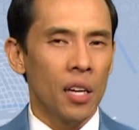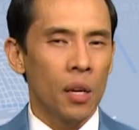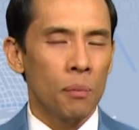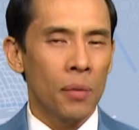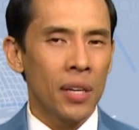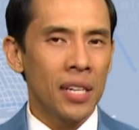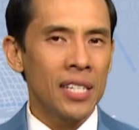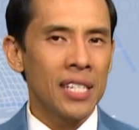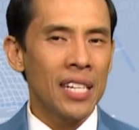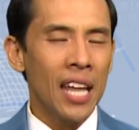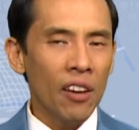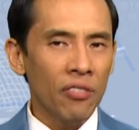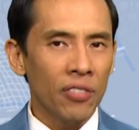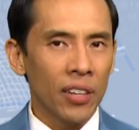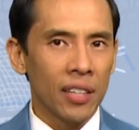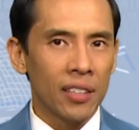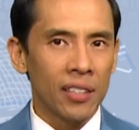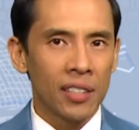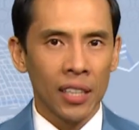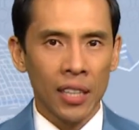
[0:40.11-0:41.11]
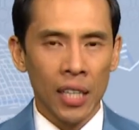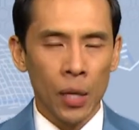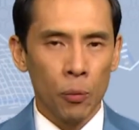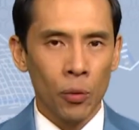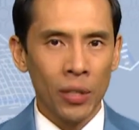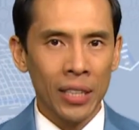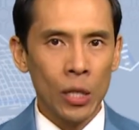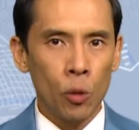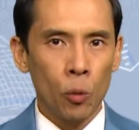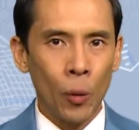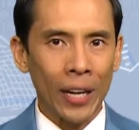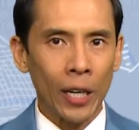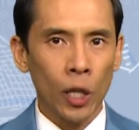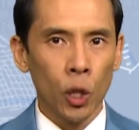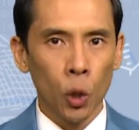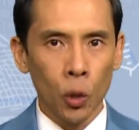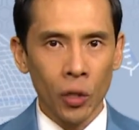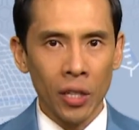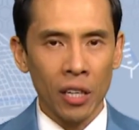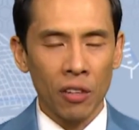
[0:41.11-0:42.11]
but never deliberately went
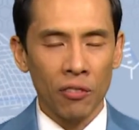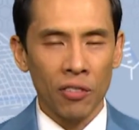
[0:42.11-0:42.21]
looking